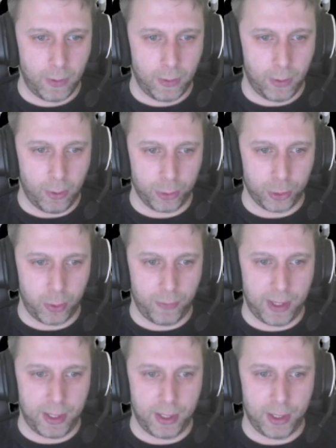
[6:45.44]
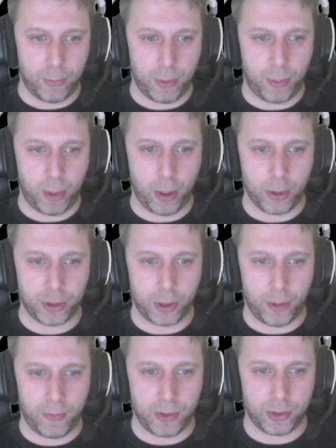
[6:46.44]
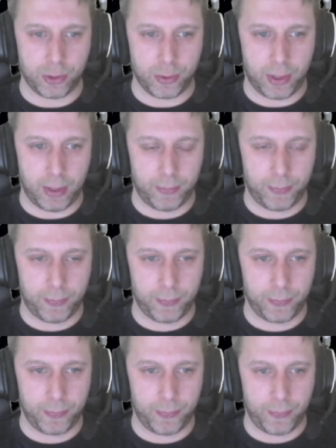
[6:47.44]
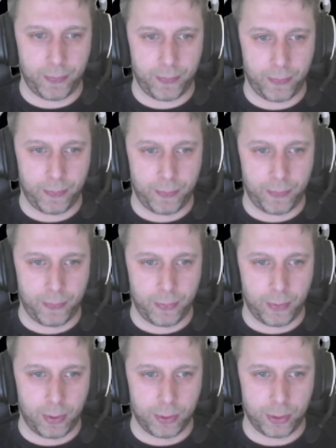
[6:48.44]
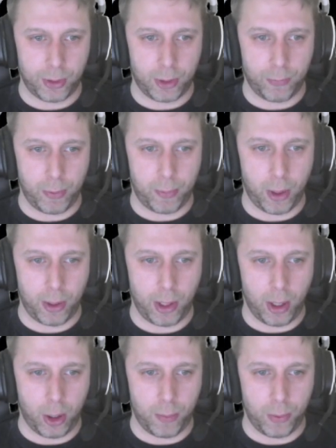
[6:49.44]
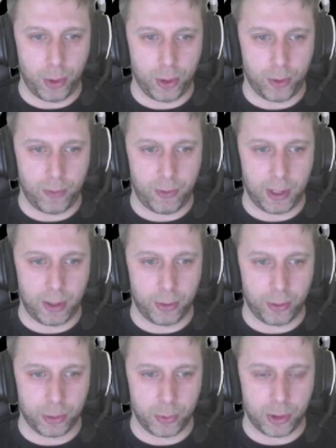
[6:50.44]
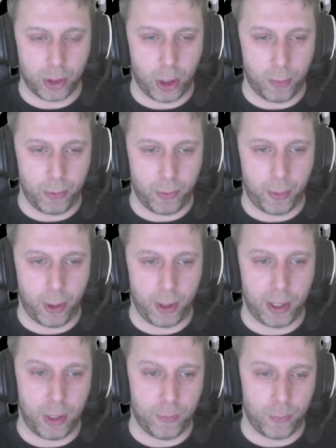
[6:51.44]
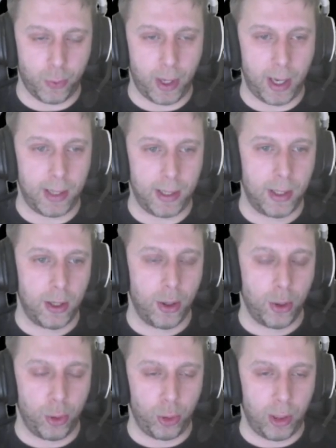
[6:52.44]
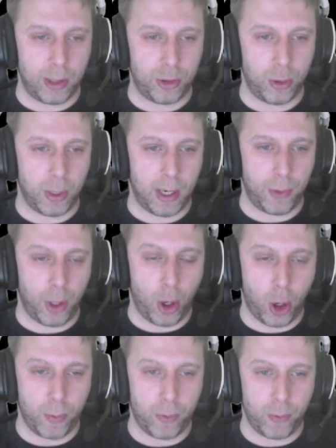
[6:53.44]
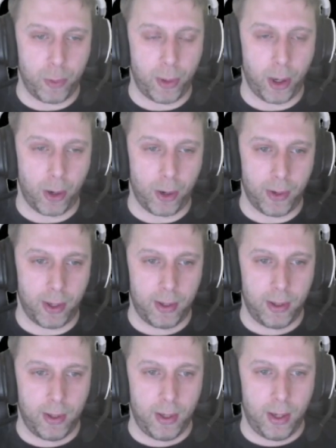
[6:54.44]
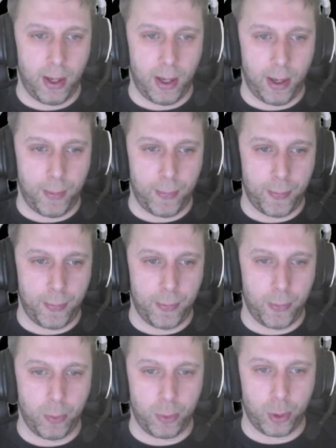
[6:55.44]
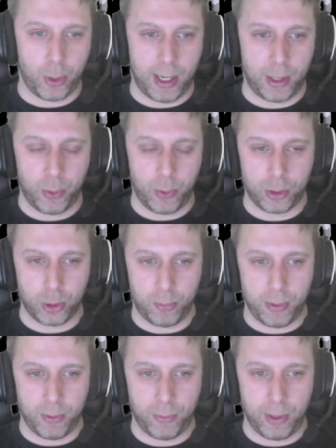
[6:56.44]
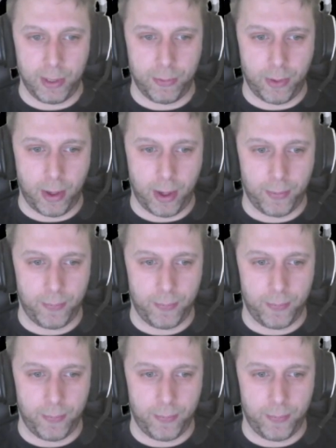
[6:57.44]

Also, we've added in the repair service as well. So you can repair the armor on your vehicles, which can't be repaired any other way unless you have an armor repairer upgrade, which could be really rare.